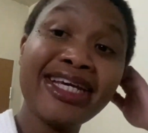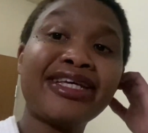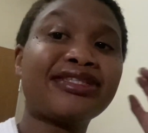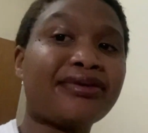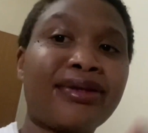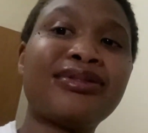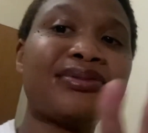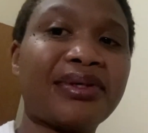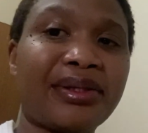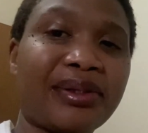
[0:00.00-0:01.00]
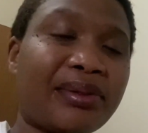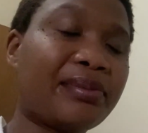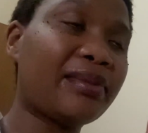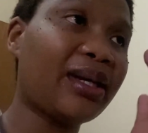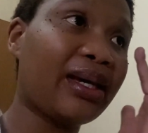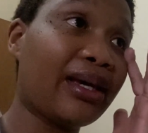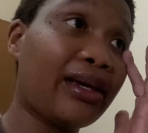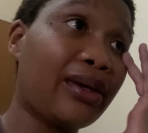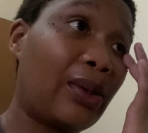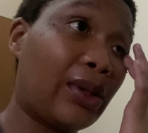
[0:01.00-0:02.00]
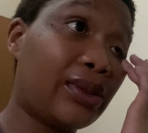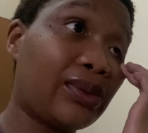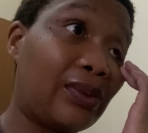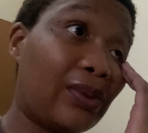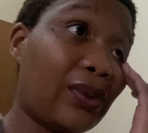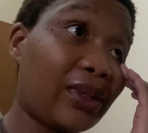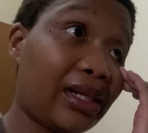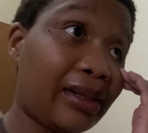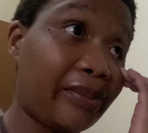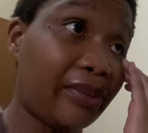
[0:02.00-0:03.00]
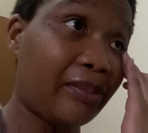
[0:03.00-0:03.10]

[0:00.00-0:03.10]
so around 3 a.m. Um, I got woken up